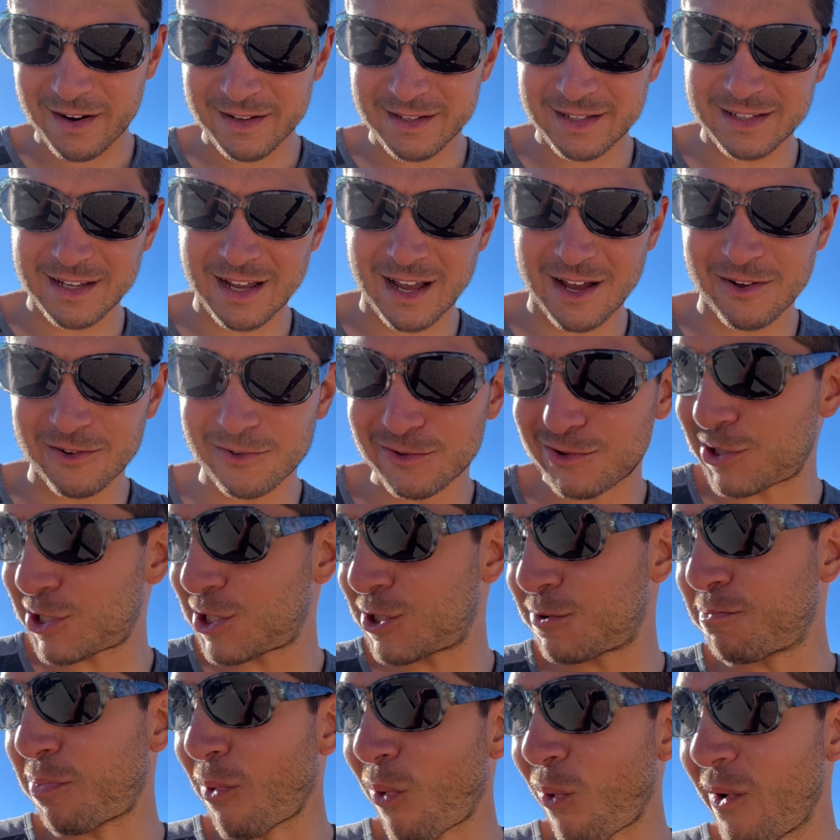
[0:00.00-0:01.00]
to sound
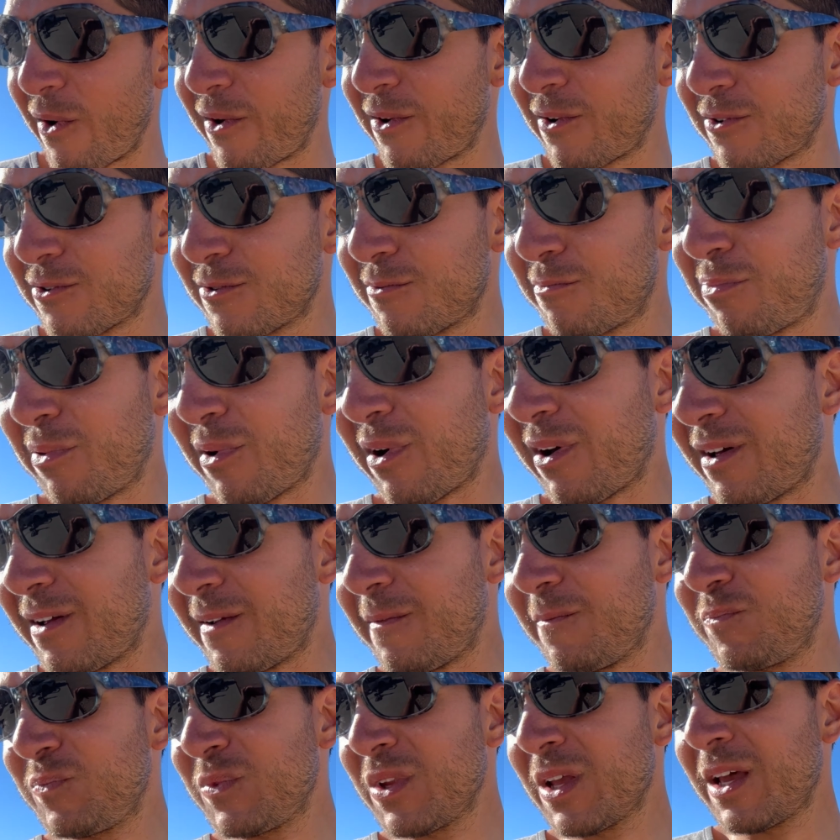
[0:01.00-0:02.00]
spoiled, but
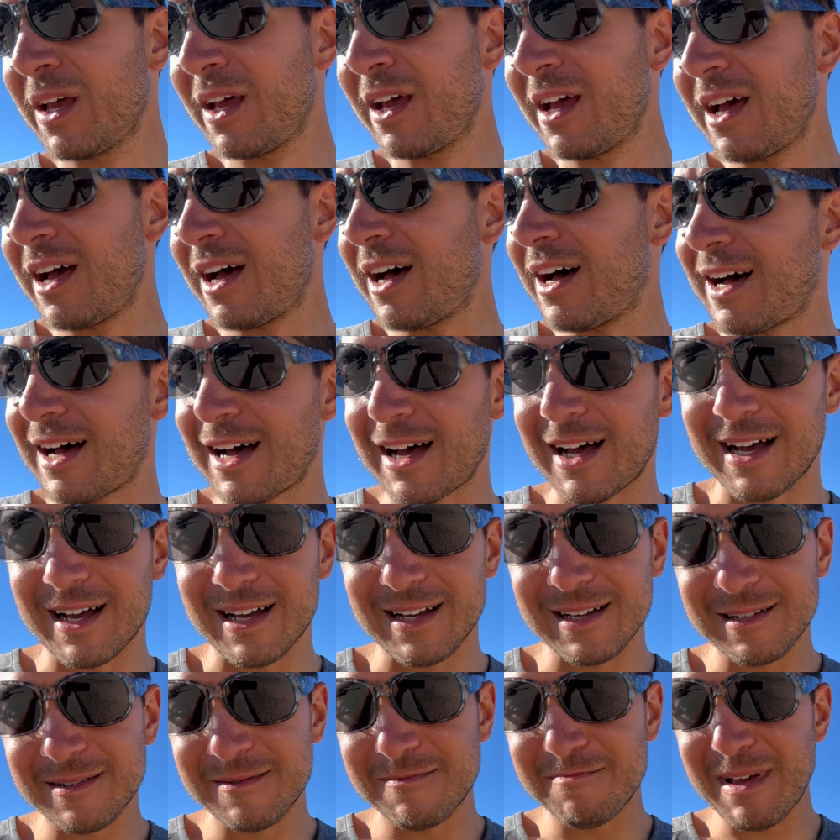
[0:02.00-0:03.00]

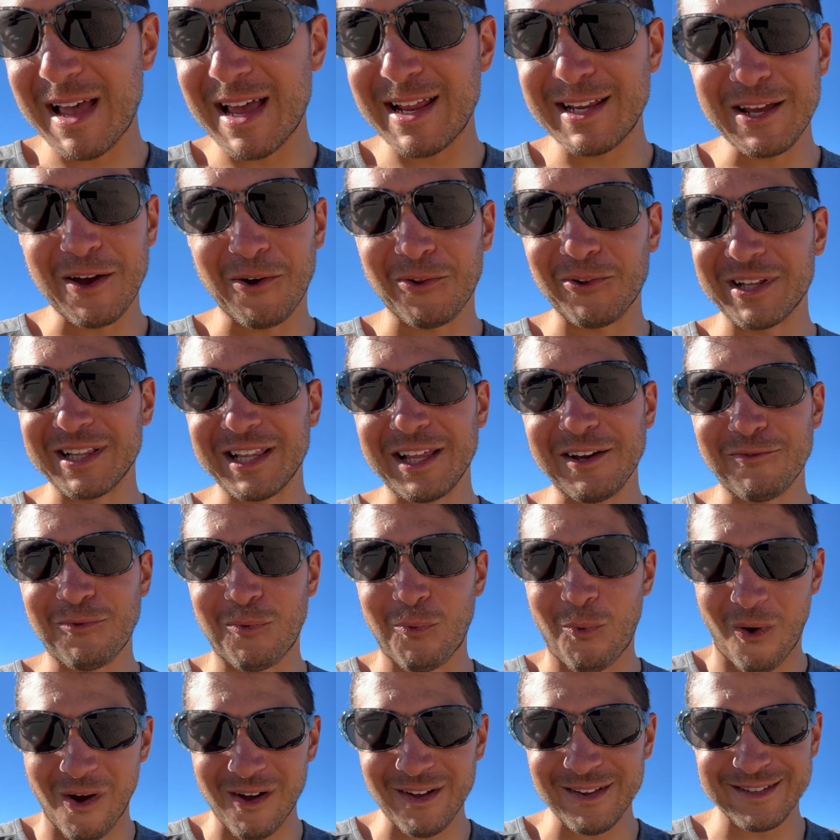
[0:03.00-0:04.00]
man, you only live
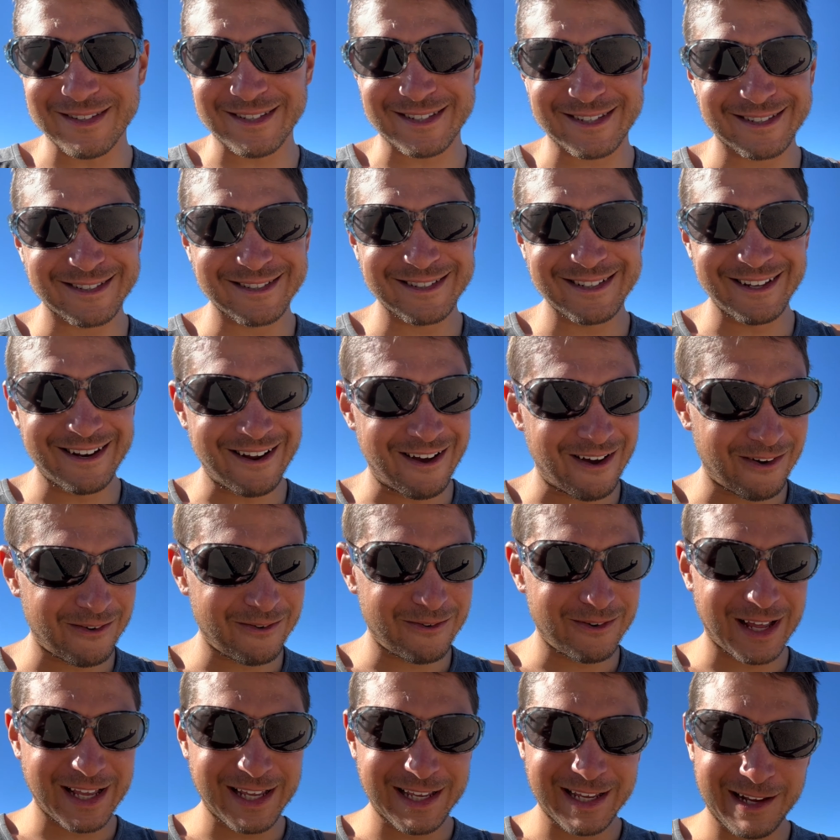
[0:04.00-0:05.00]
once, you know.
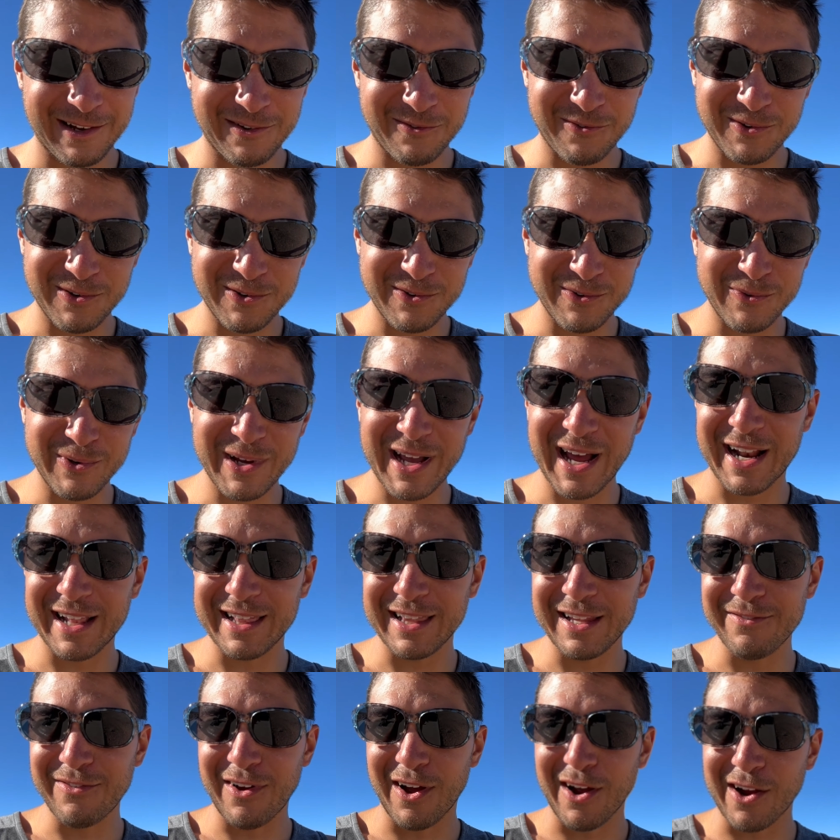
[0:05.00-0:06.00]
We got to
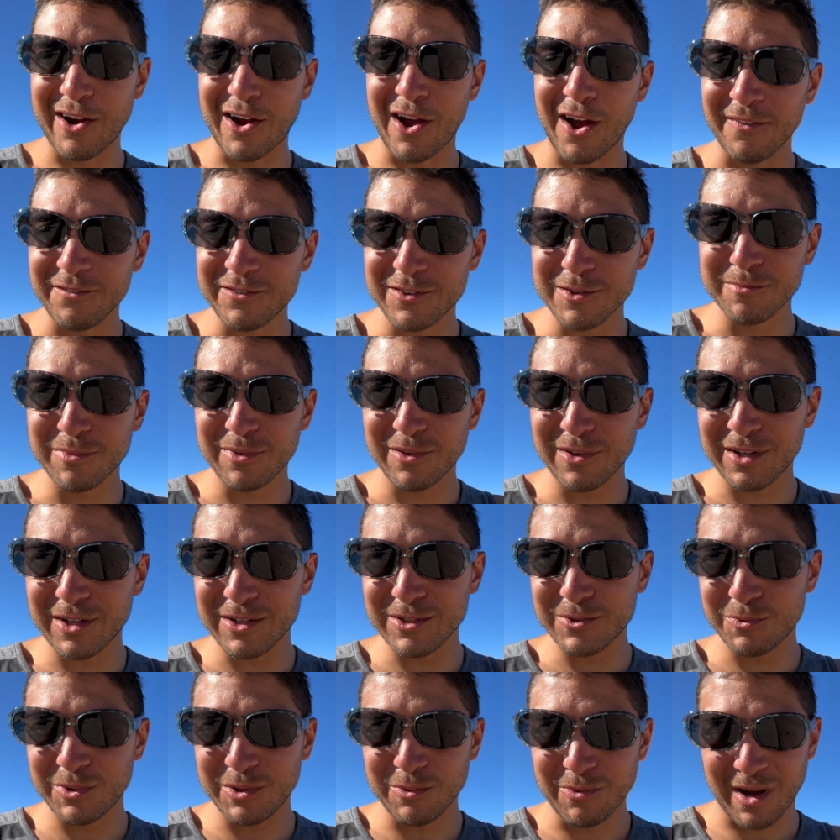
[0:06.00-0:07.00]
live uncomfortable
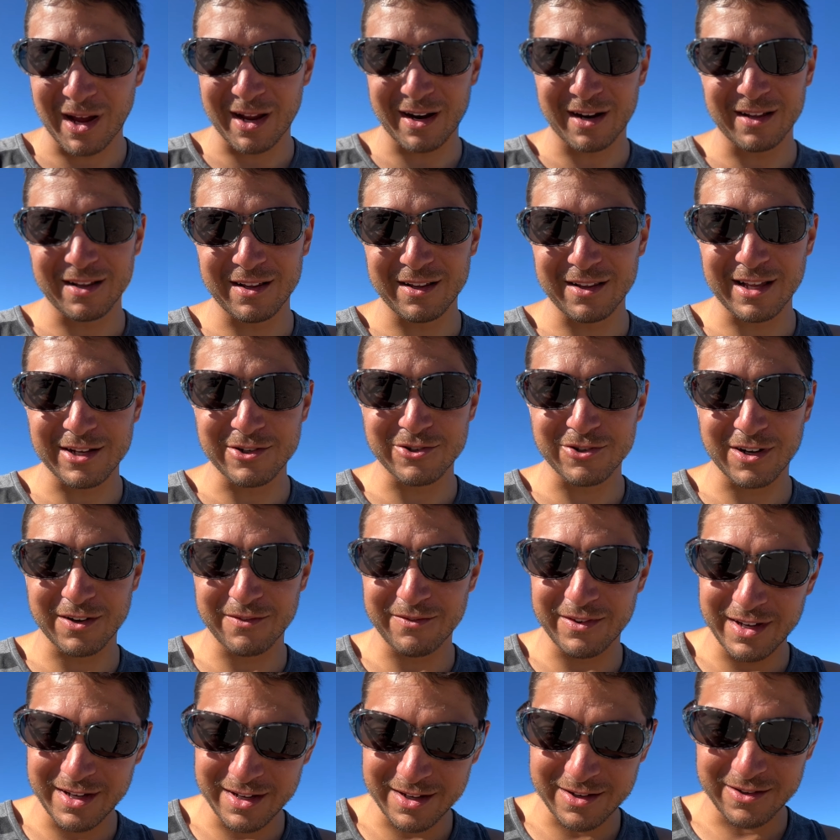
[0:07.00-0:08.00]
because we want an electric
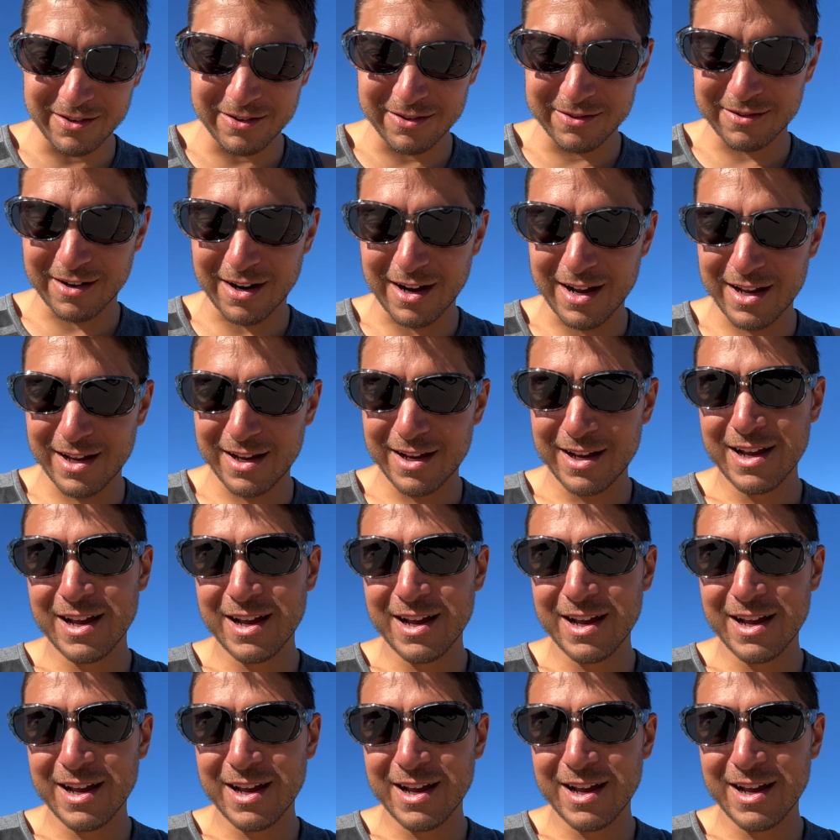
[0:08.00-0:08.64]
vehicle, right?